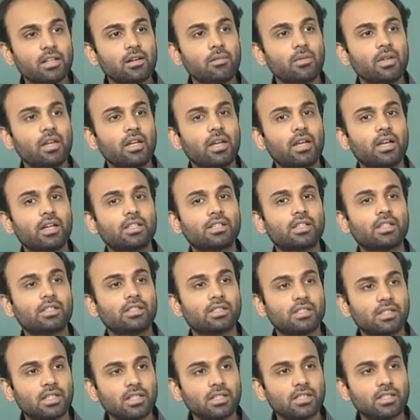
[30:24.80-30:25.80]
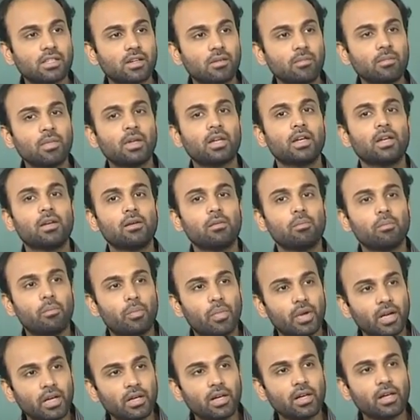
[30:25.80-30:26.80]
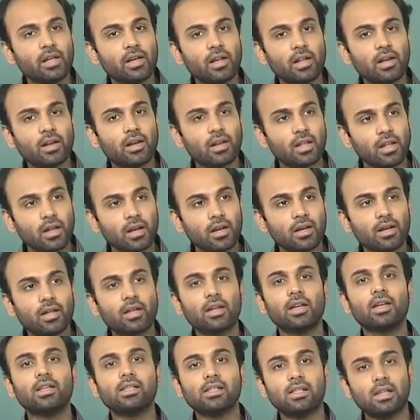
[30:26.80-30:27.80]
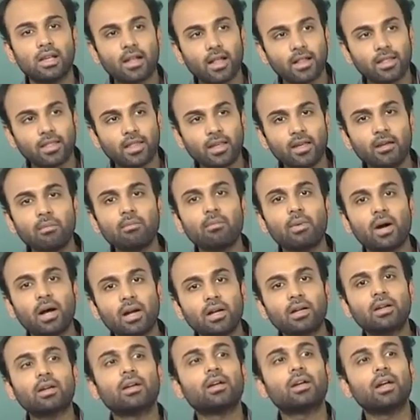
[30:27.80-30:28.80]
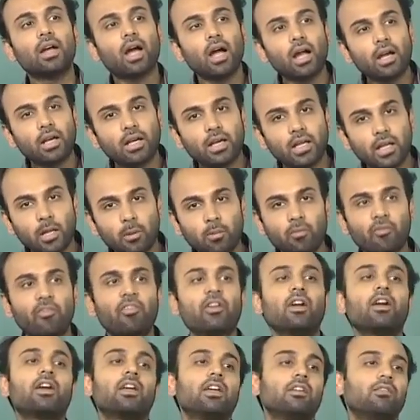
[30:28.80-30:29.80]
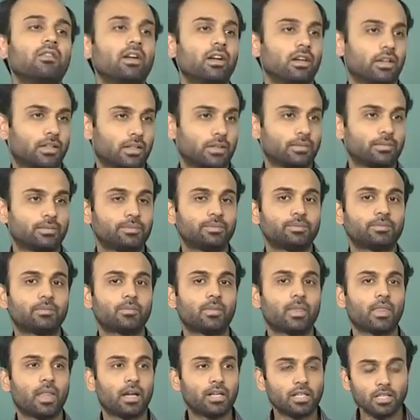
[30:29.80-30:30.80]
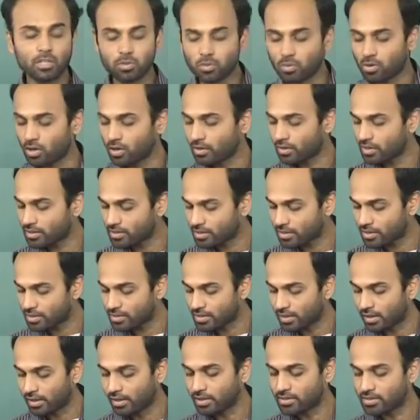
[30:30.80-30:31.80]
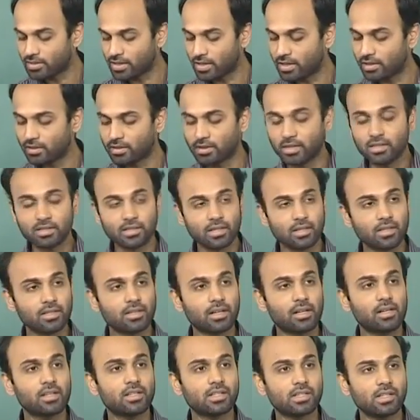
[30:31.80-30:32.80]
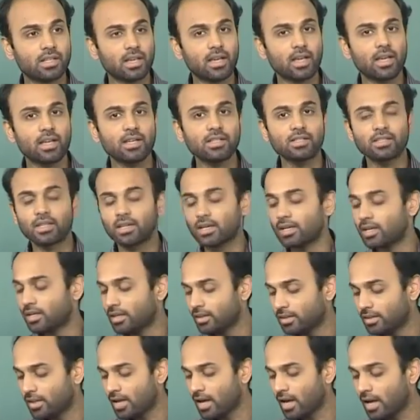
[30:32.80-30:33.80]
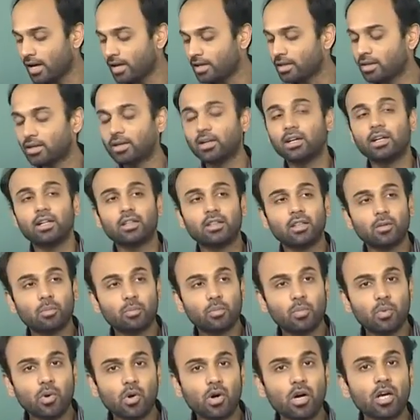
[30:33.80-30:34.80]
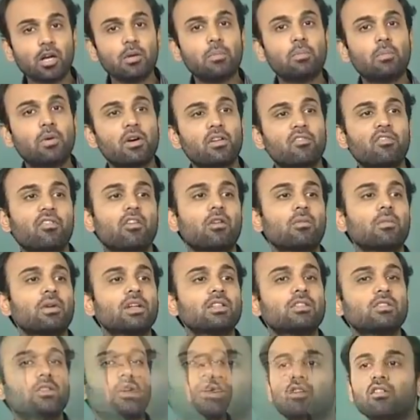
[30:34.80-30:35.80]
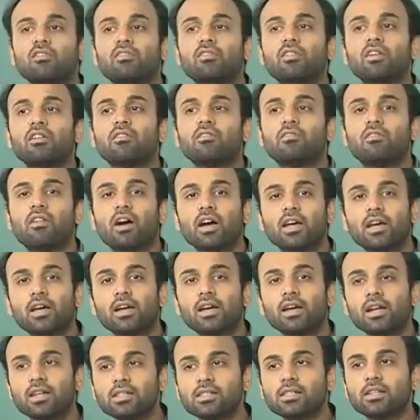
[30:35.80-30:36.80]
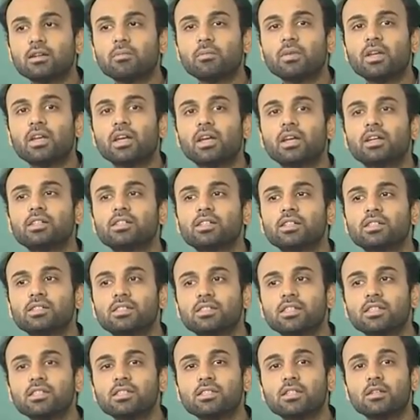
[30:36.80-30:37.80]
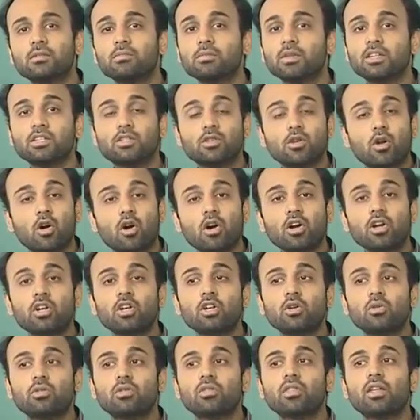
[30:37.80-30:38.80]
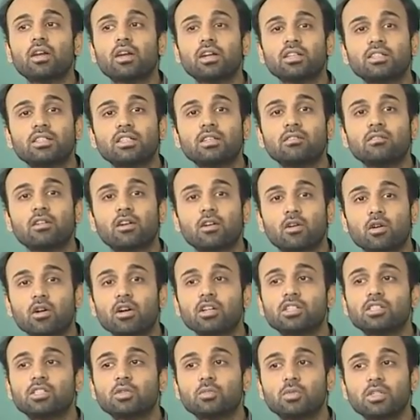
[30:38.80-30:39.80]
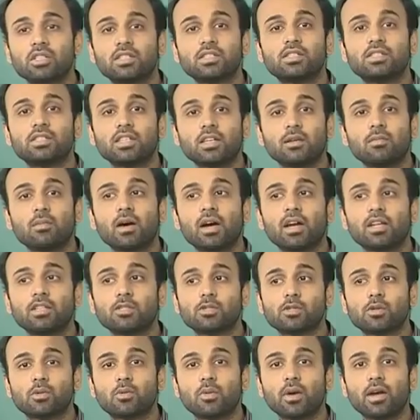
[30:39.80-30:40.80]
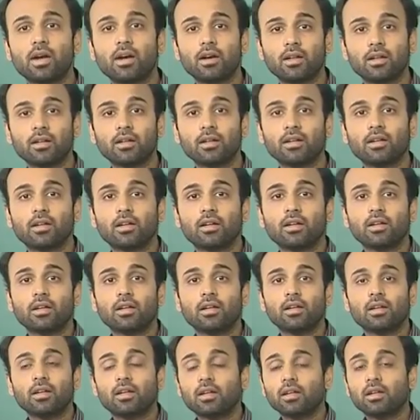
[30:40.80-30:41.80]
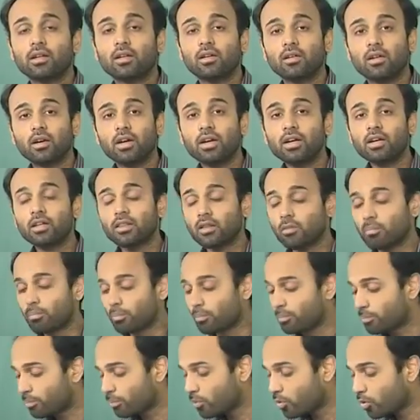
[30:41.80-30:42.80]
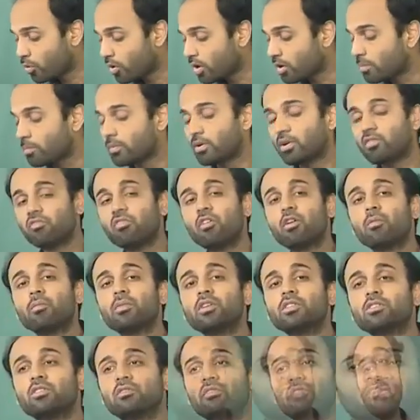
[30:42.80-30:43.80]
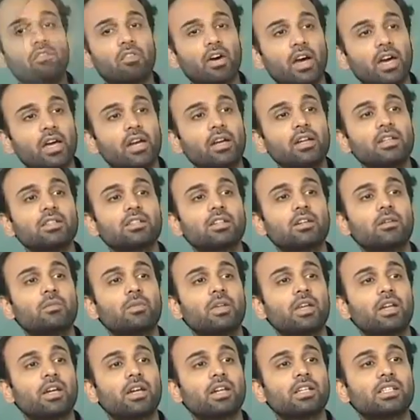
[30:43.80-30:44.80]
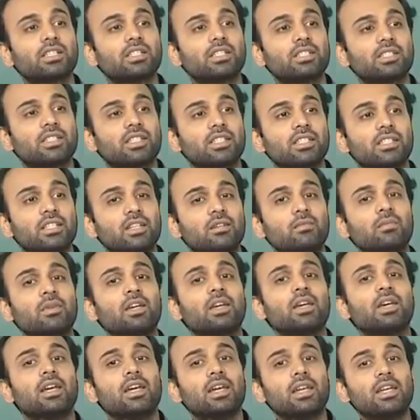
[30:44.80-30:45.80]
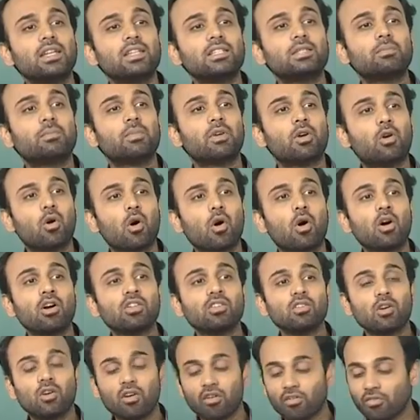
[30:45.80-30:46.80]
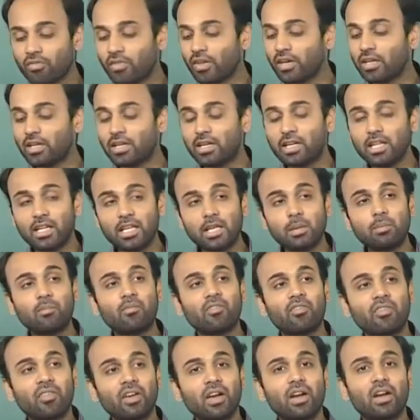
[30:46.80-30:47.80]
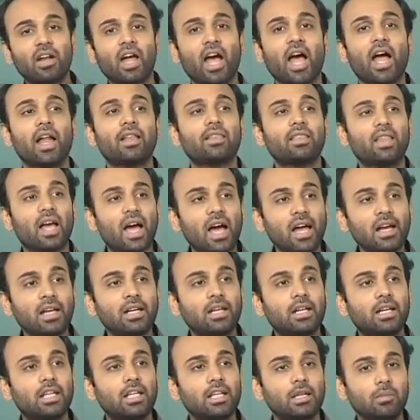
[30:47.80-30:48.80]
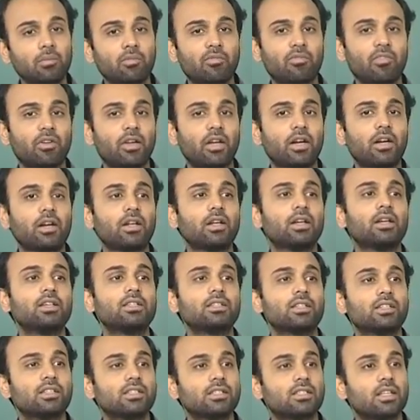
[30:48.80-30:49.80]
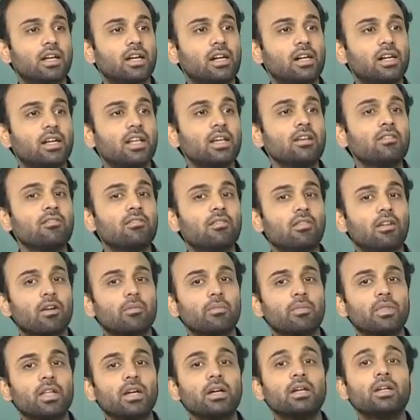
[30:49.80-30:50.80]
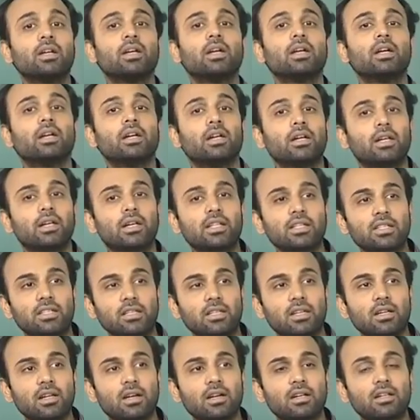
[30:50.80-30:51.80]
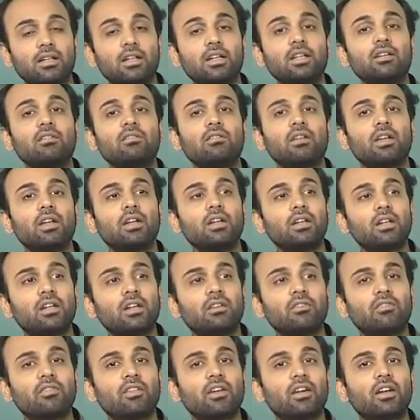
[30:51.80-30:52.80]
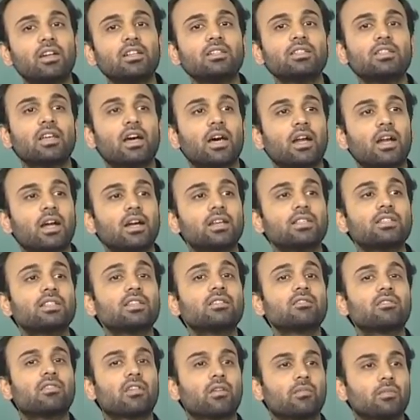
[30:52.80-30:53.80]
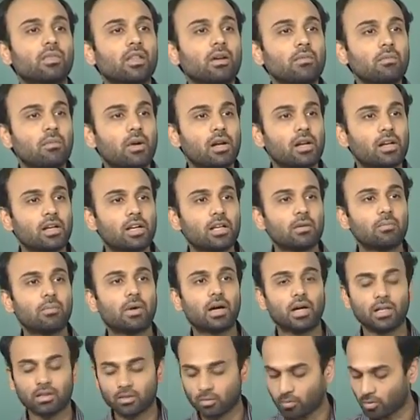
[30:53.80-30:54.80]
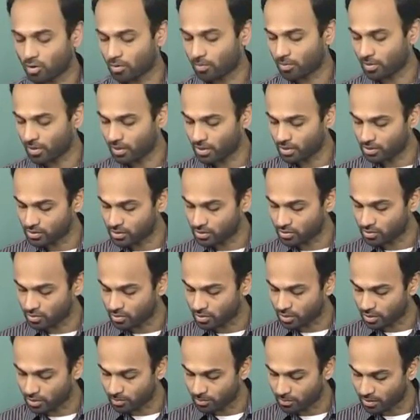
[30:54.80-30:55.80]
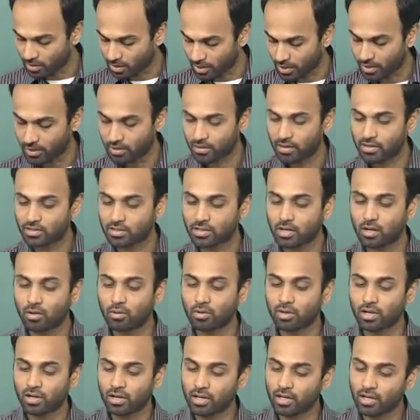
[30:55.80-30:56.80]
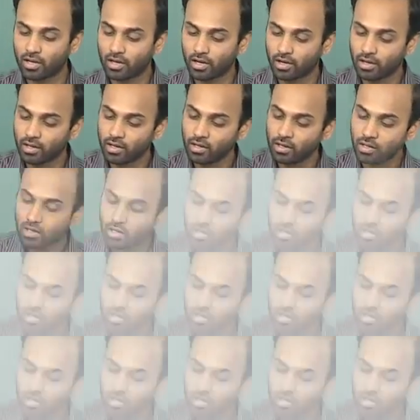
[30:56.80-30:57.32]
communication system, bit error rate is nothing but a deep fade event. That is what this result is saying. This result says that the poor performance of a wireless communication system is not due to the receiver noise, which is sigma n squared. Alright, the poor performance of a wireless communication system is because of the deep fade, and that deep fade is resulting from the destructive interference arising from the multipath propagation. So, let me write this down clearly.